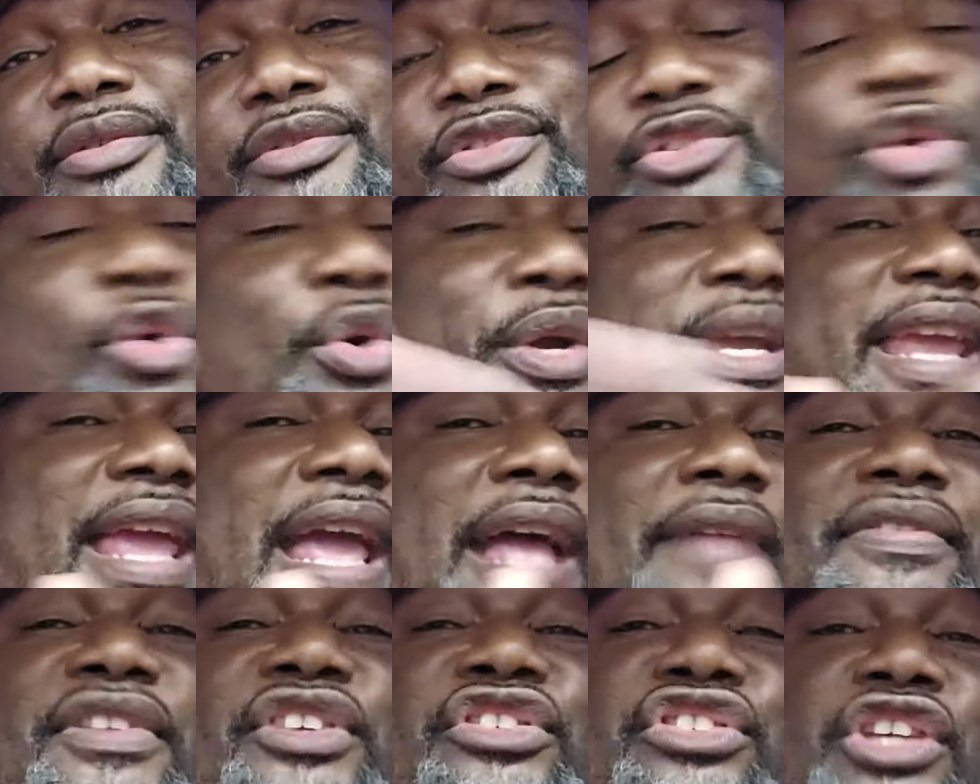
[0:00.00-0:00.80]
Do he
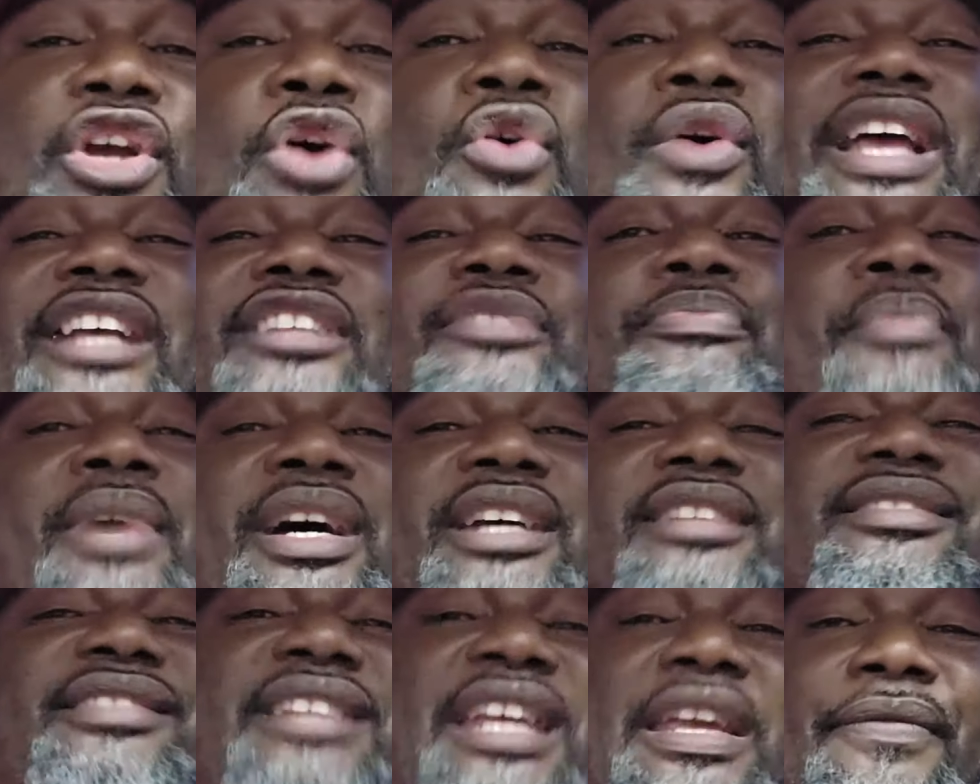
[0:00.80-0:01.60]
have to show as
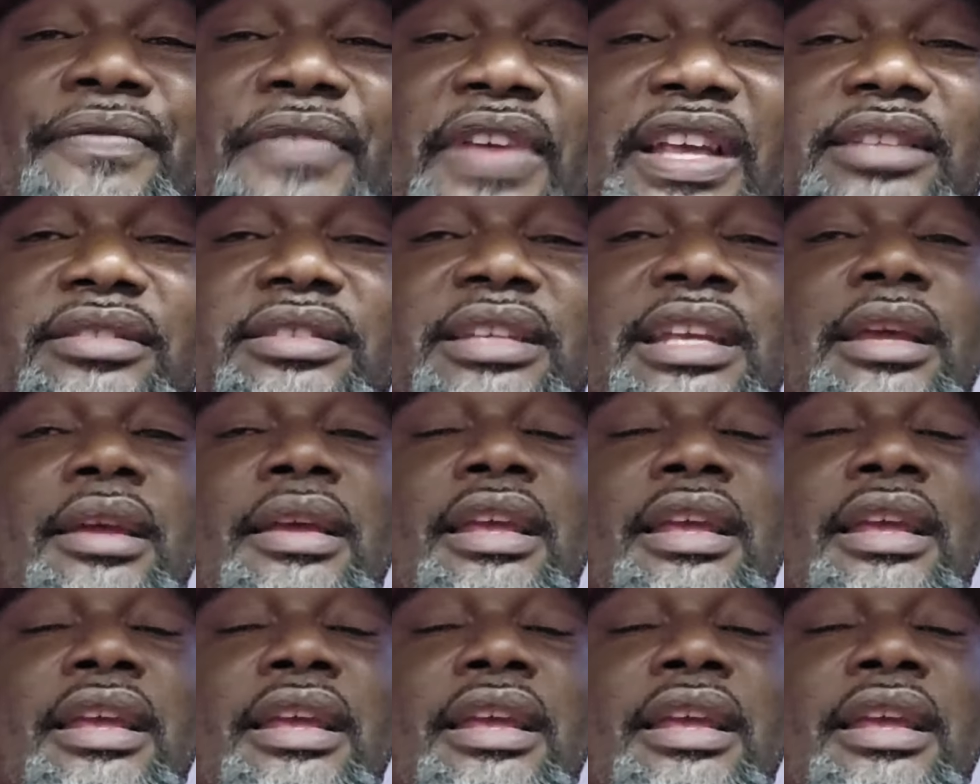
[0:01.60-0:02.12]
much defense